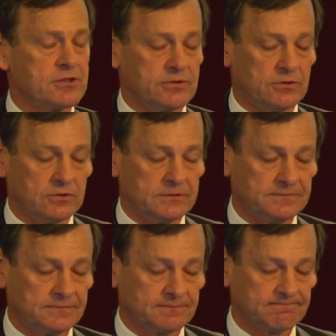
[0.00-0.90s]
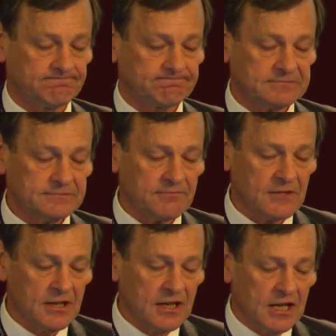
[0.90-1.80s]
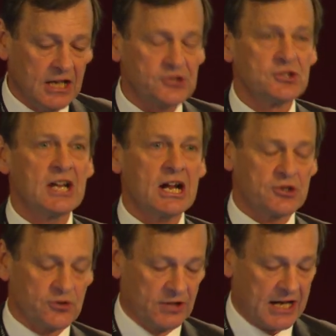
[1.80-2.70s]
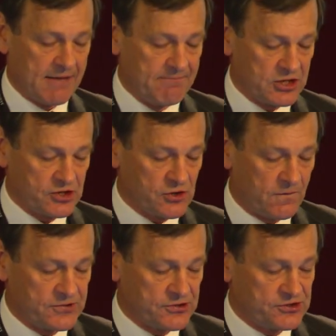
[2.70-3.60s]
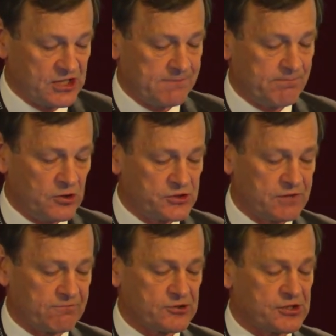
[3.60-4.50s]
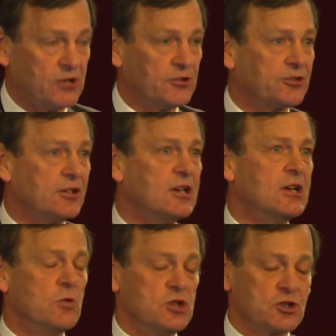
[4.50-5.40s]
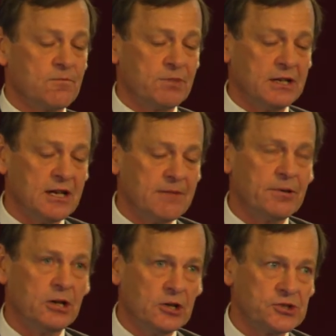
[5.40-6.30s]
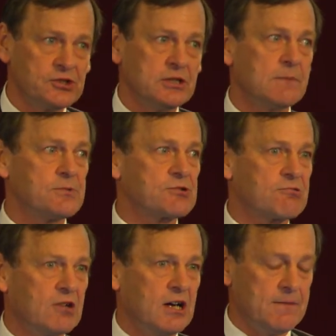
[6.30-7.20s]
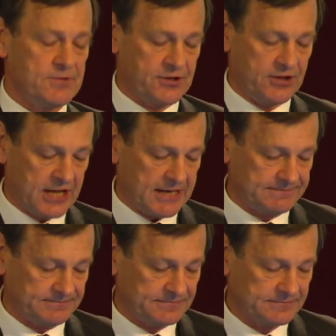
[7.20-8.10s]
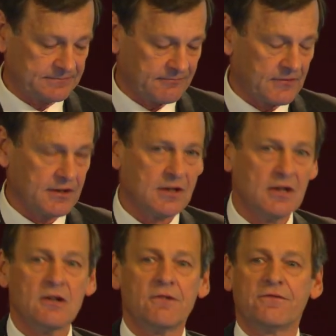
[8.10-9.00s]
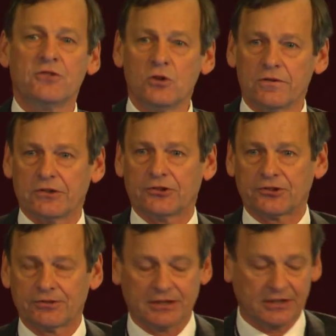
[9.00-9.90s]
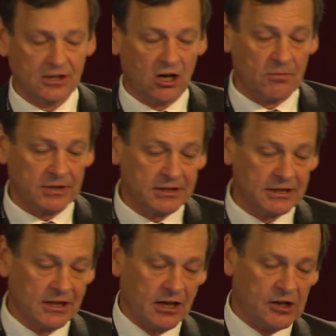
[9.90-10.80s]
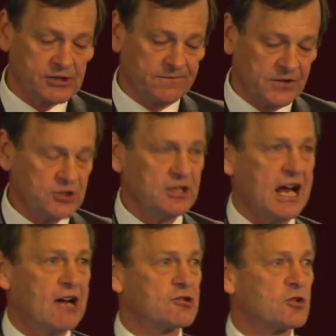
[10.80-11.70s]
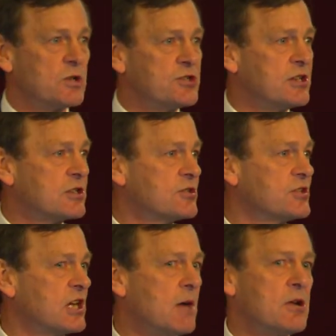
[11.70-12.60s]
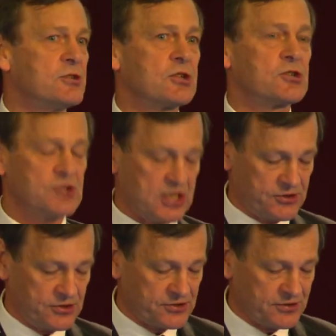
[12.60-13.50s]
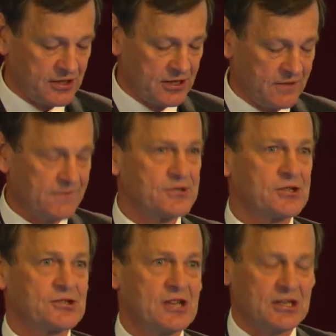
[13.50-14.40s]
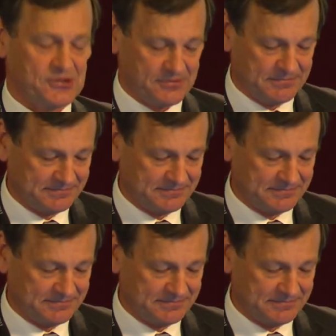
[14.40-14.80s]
tour. It's natural that ambitious officers seek positive results which can be personally ascribed to them. Few of us in the army are sufficiently altruistic to set up our successors for success